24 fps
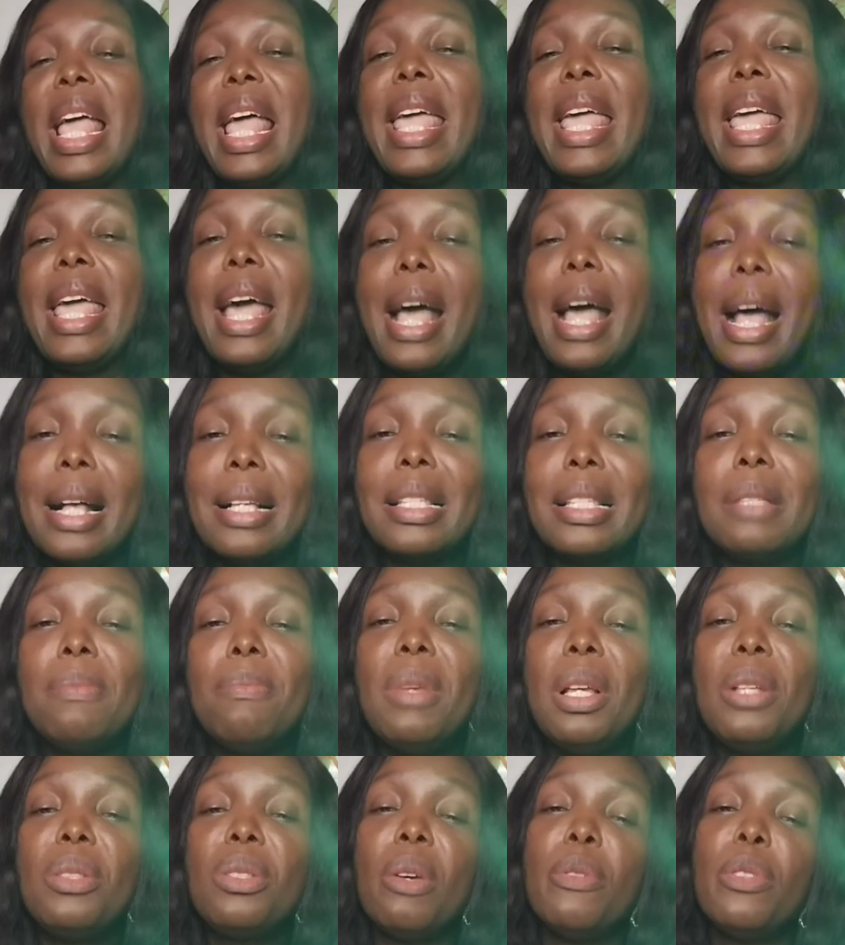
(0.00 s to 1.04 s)

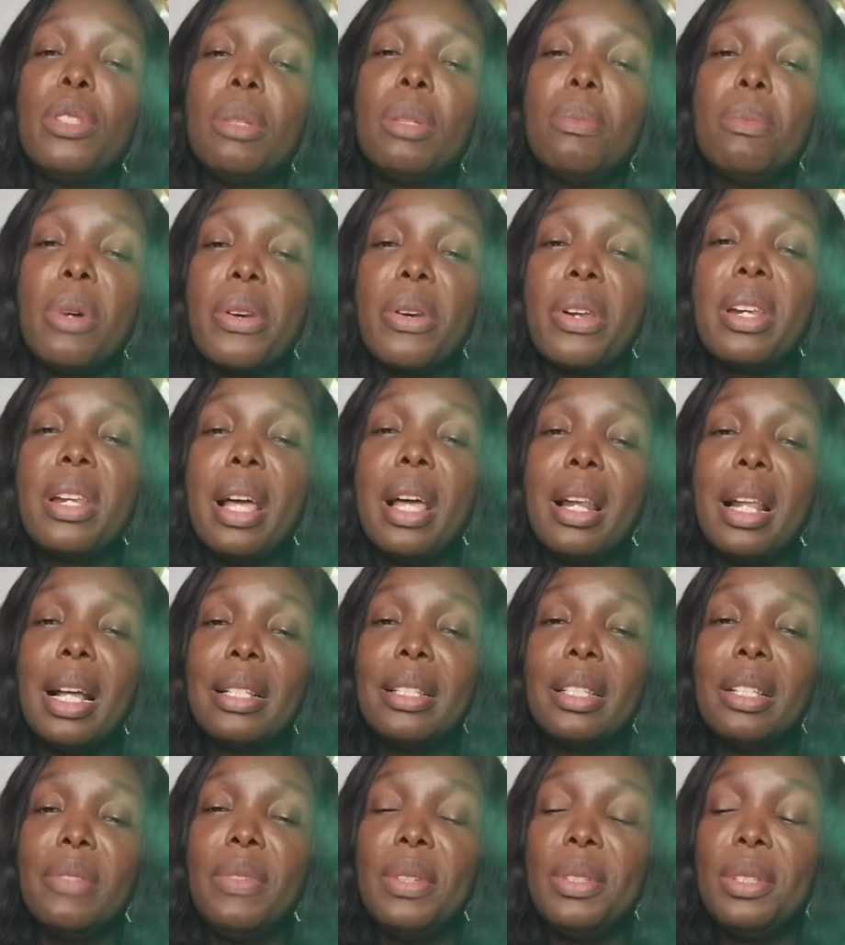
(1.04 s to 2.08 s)
Enhancement of tumoroidal
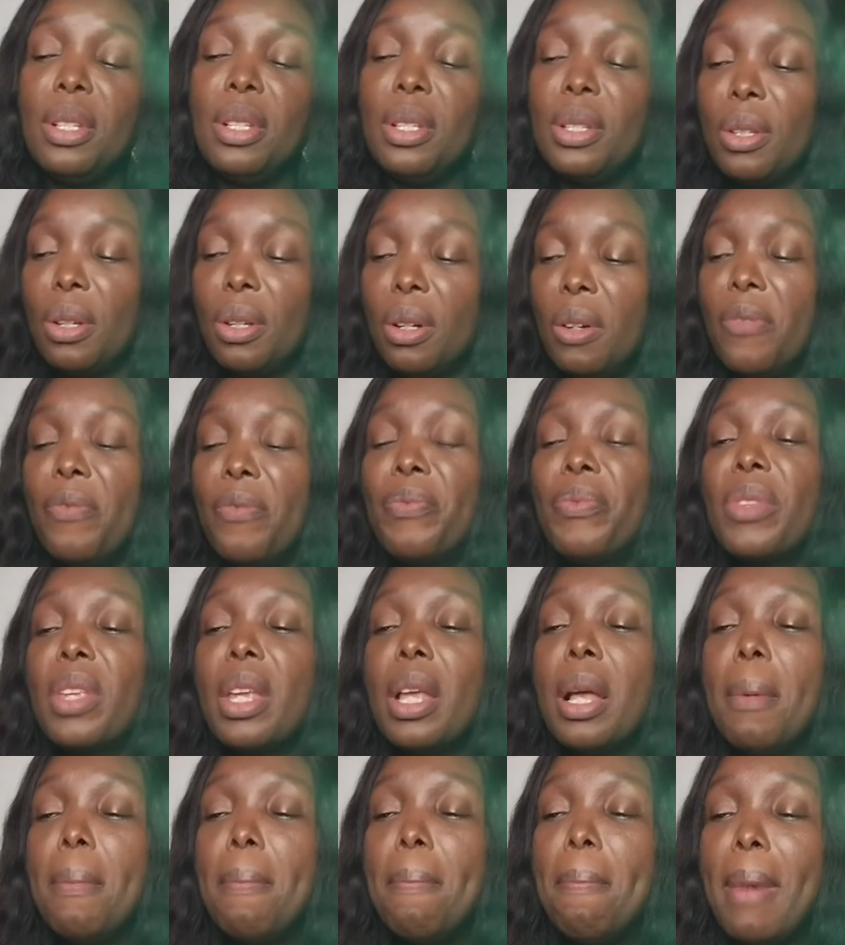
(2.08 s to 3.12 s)
activities of
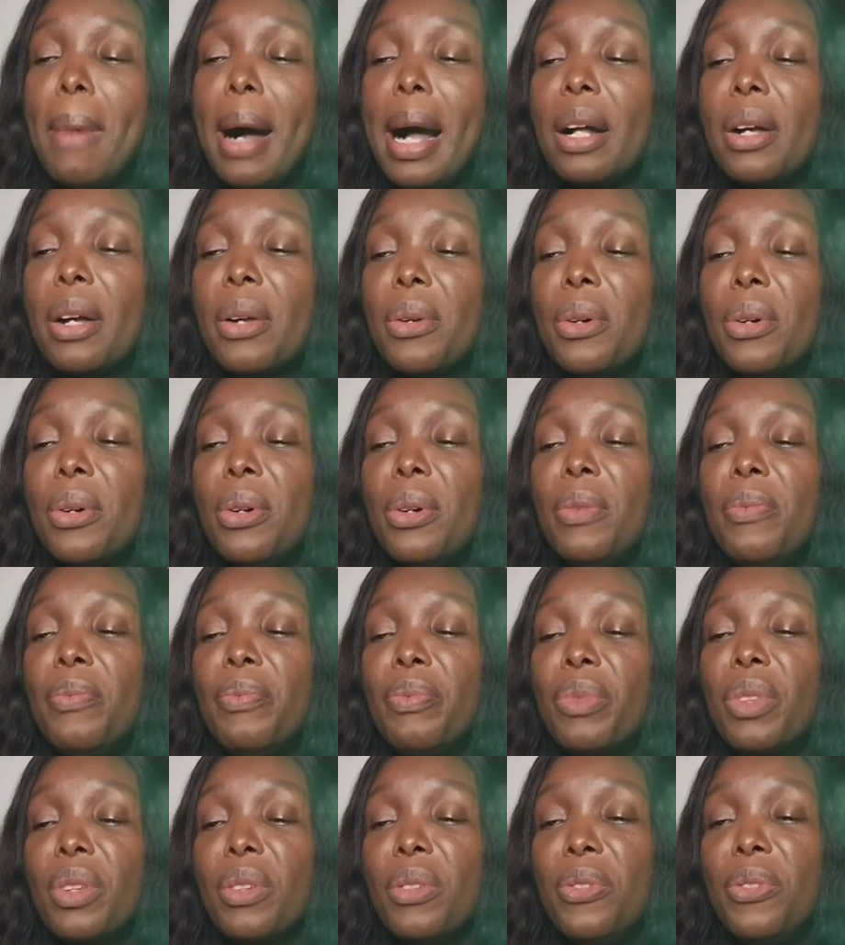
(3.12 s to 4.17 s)

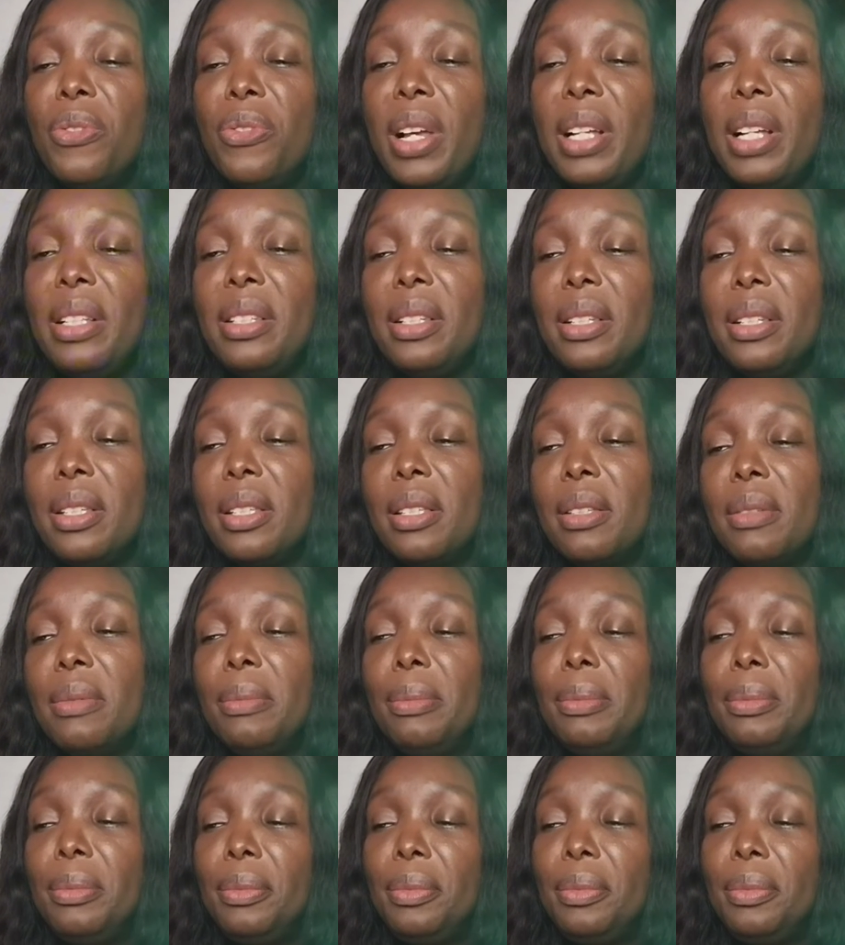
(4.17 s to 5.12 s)
macrophages.